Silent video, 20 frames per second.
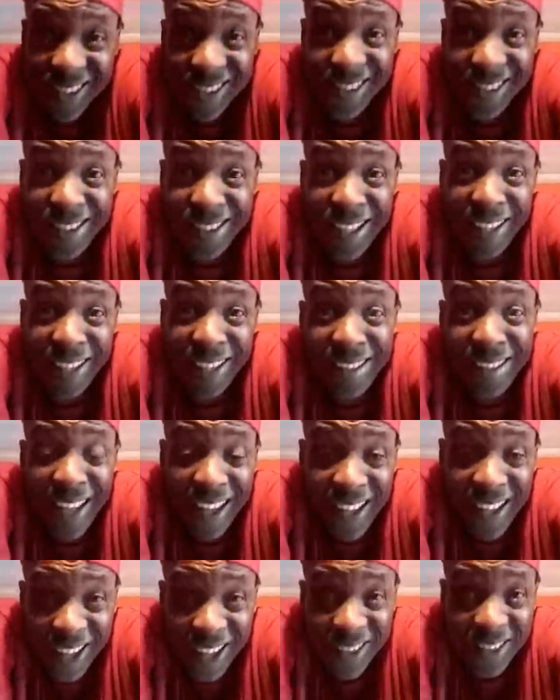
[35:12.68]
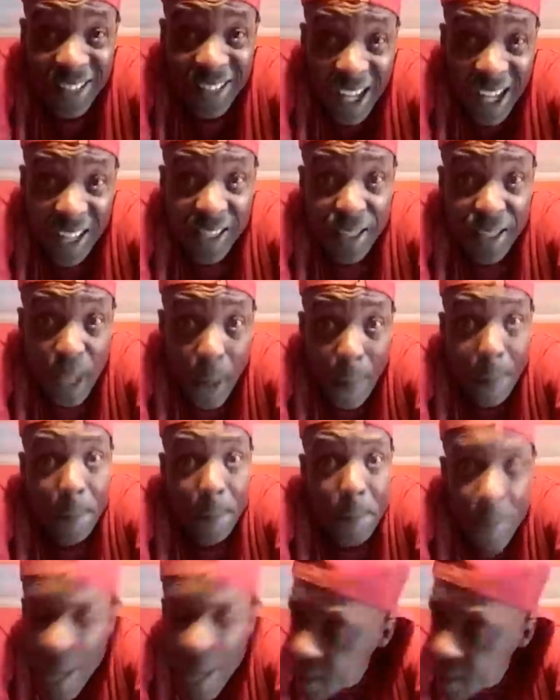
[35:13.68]
that, that, that Cox dance there,
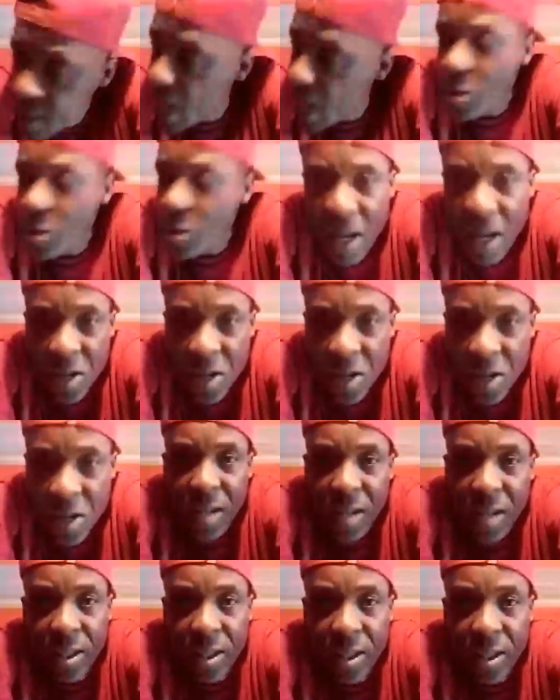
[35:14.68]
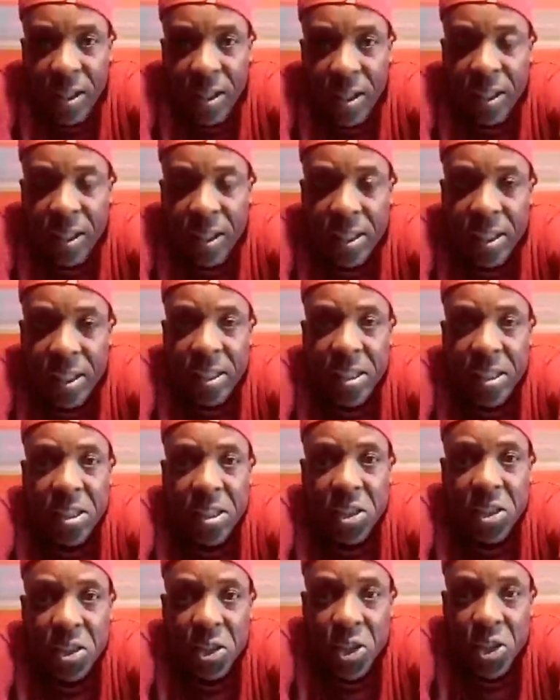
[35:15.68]
big, everybody they want to see
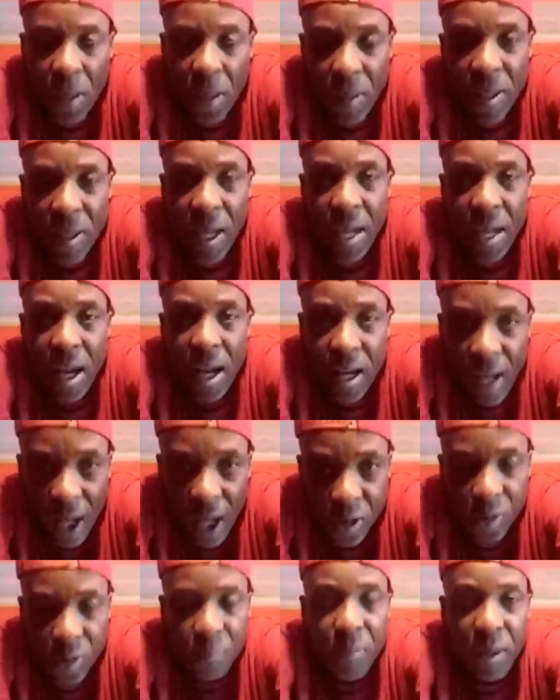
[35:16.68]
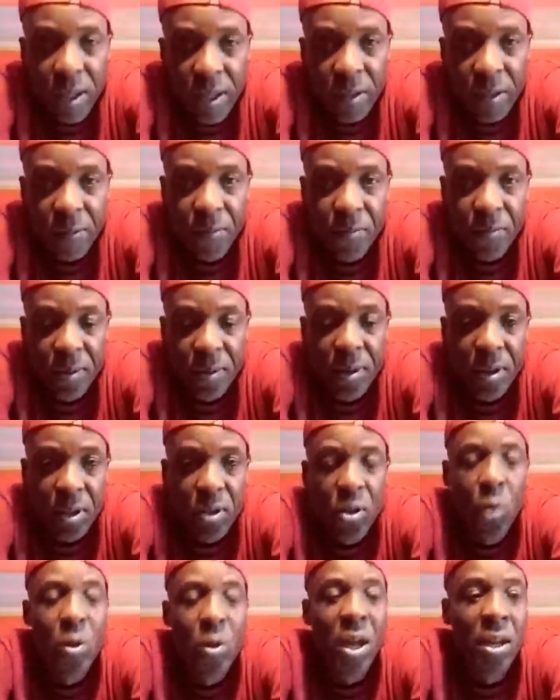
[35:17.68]
Gemini and Coxsone play.
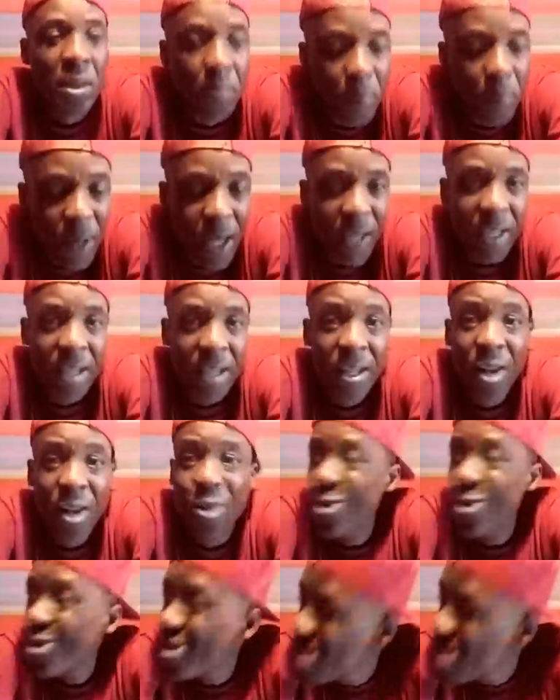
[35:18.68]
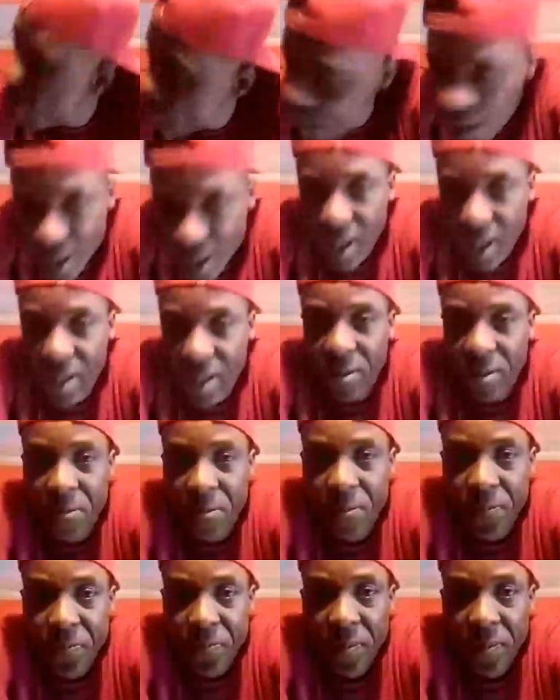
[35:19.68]
So we and them play again and ram again.
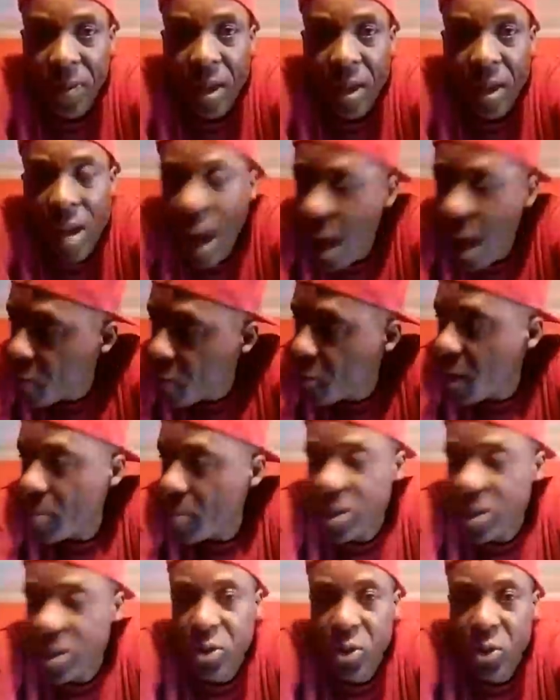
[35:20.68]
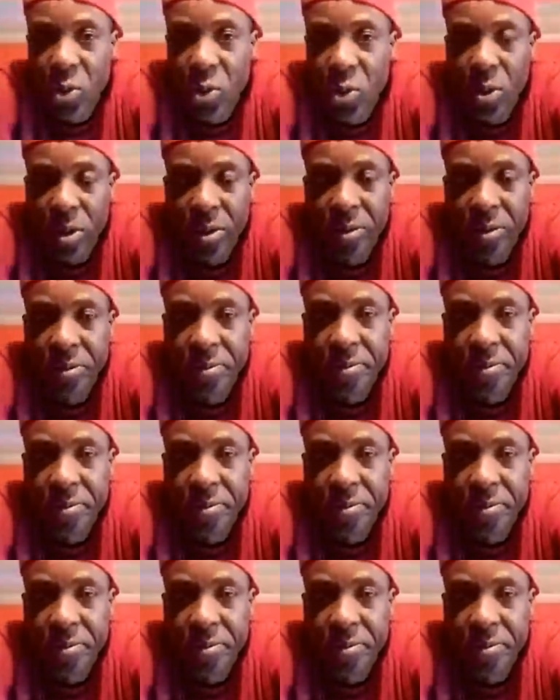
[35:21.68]
Cock from head to toe.